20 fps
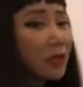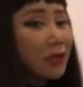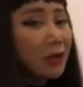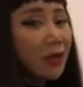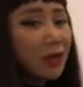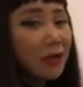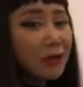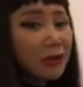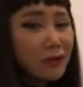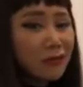are
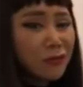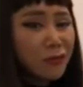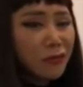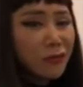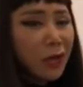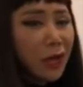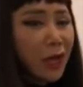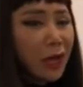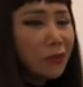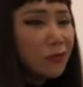not
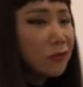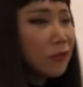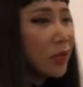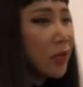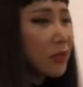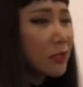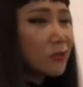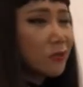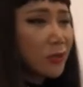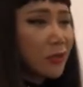evil. I don't
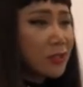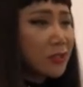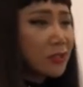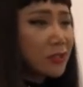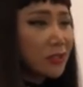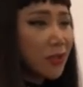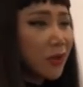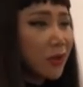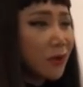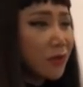like to watch
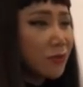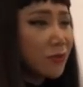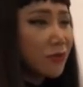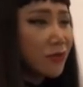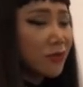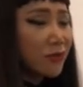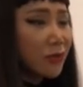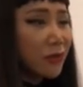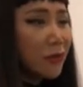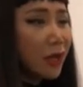scary
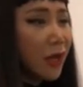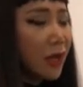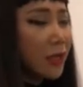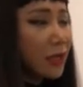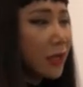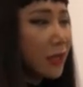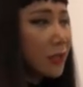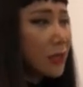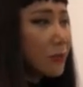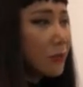movie. I
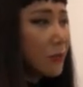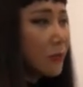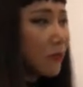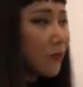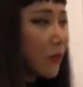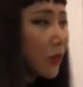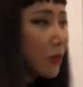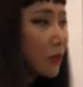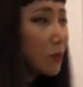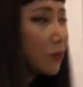like to be
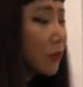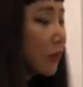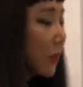very